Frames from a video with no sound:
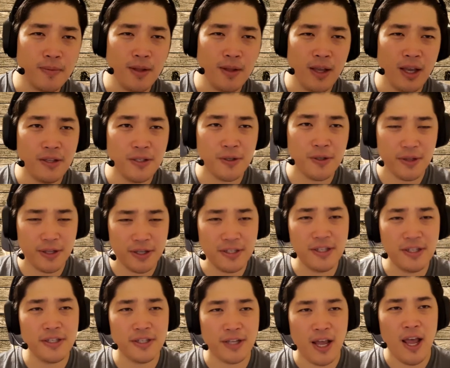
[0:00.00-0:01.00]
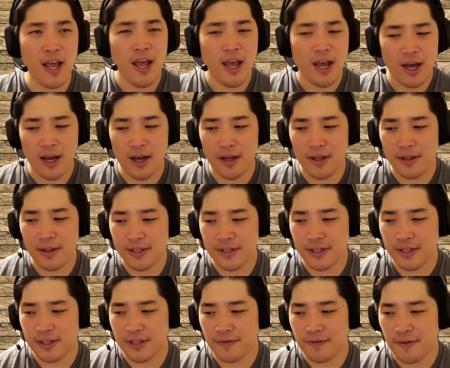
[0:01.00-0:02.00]
And so this is uh,
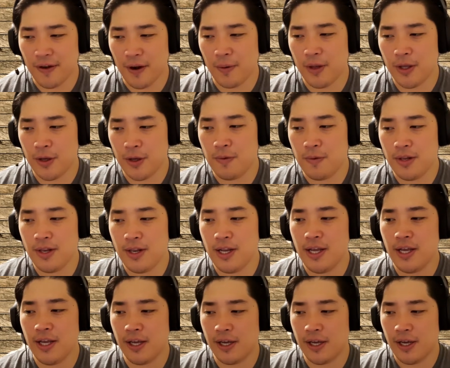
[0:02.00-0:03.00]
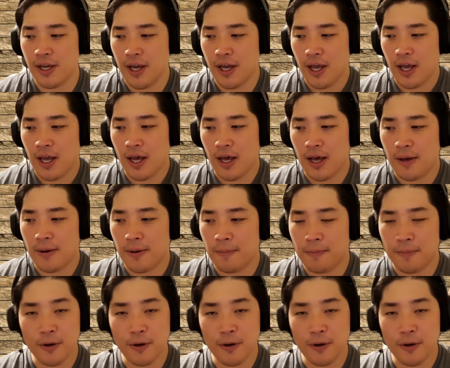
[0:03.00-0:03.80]
this is a very unique uh,